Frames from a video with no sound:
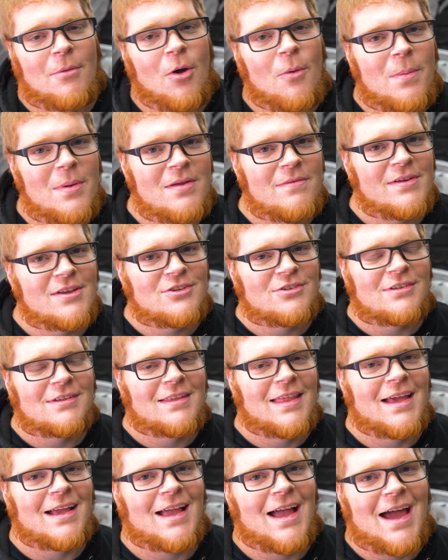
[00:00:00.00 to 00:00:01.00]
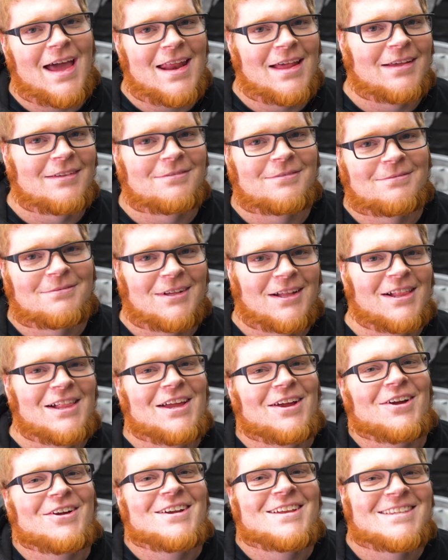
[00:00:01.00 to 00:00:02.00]
hoping eventually that kind of
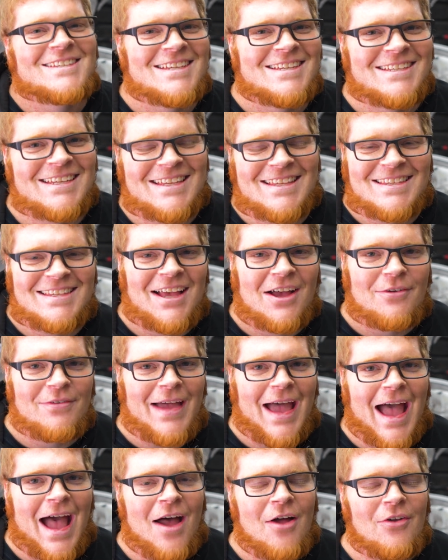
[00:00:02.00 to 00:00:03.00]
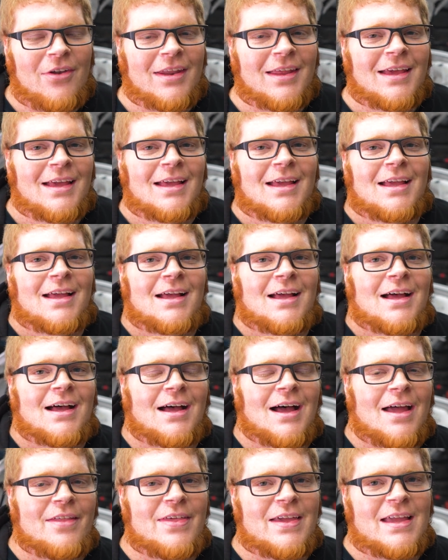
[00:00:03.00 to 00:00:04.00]
clearances itself out.
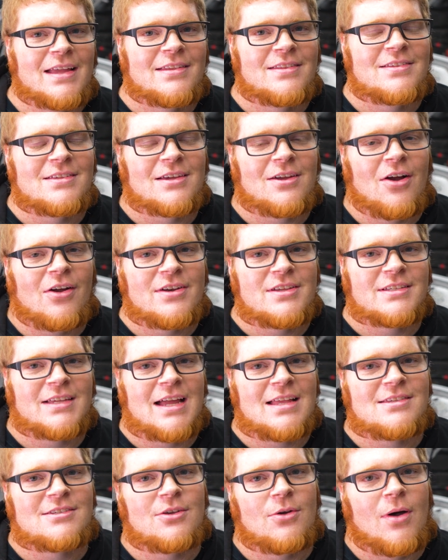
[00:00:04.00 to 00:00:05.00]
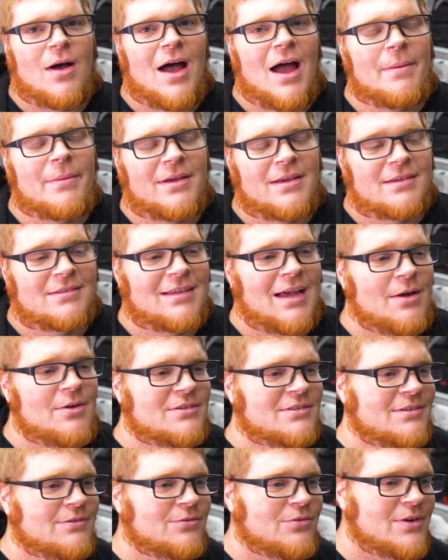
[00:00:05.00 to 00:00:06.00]
I think the car just got so hot because I
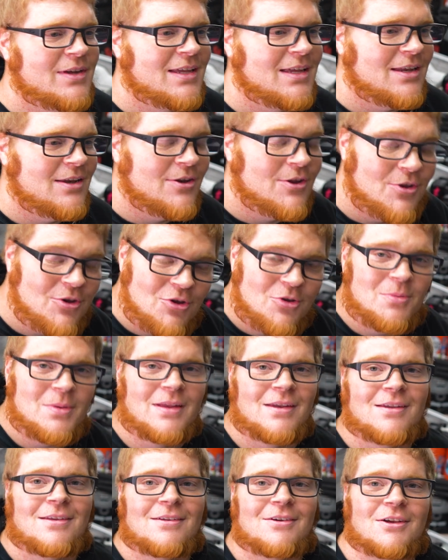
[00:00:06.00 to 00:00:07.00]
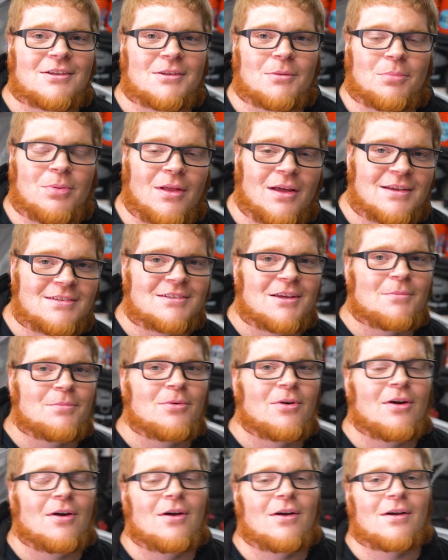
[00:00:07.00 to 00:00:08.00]
was a freaking noob and hooked the plugs up
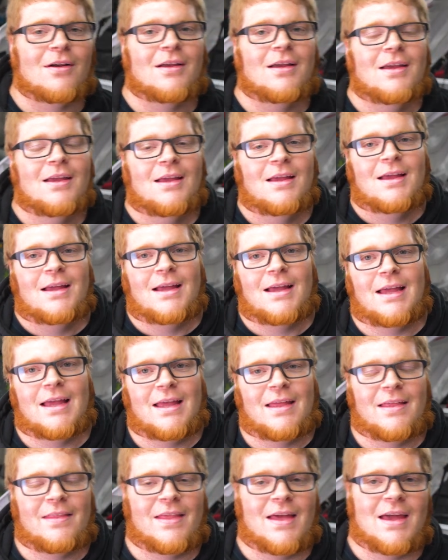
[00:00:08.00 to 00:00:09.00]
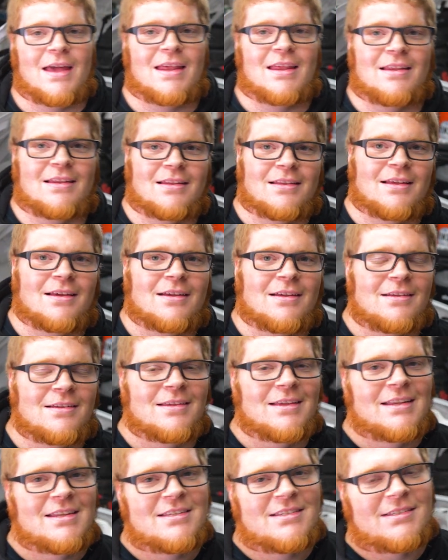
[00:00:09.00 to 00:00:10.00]
wrong, and it
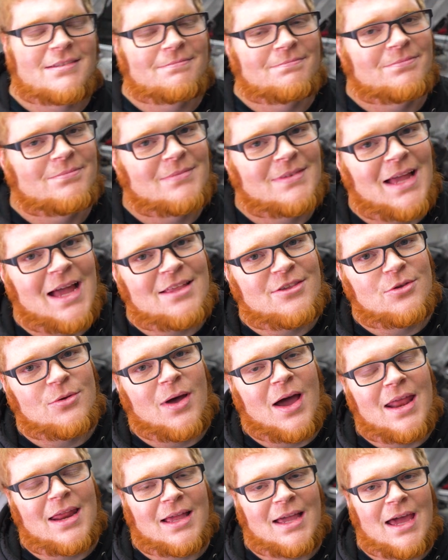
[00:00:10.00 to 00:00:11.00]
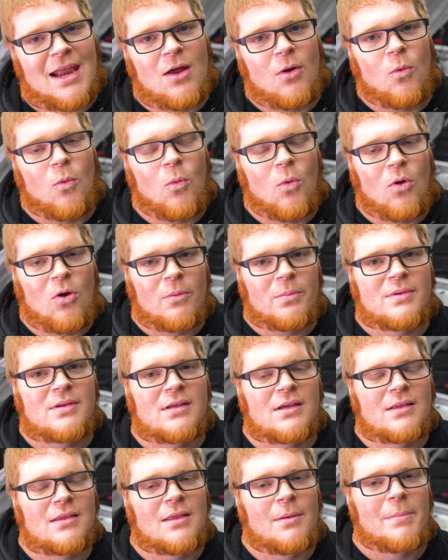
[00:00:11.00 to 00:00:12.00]
just got too hot and it kind of
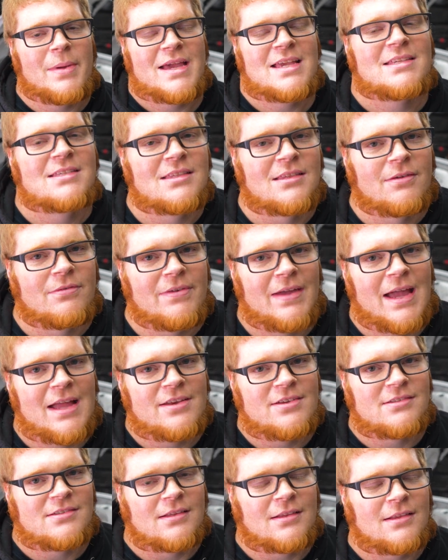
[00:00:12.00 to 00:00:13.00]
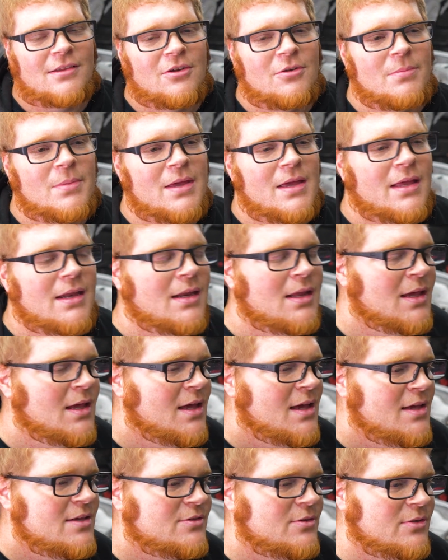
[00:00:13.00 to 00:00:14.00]
warped the base of the fan just a little bit.
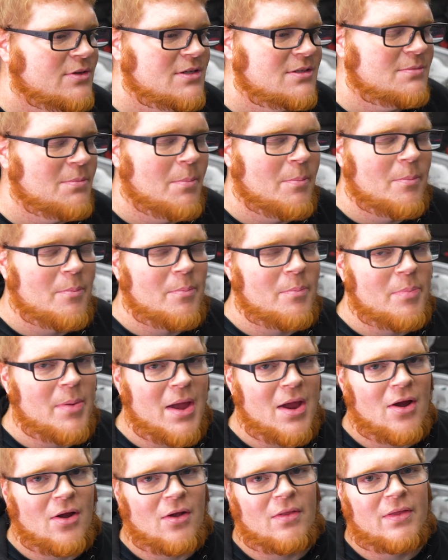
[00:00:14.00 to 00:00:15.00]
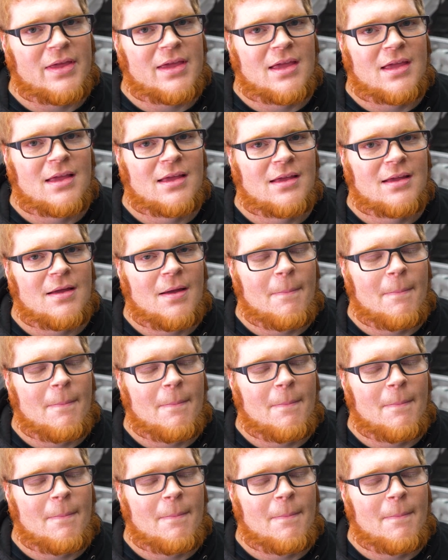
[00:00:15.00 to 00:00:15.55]
So it just barely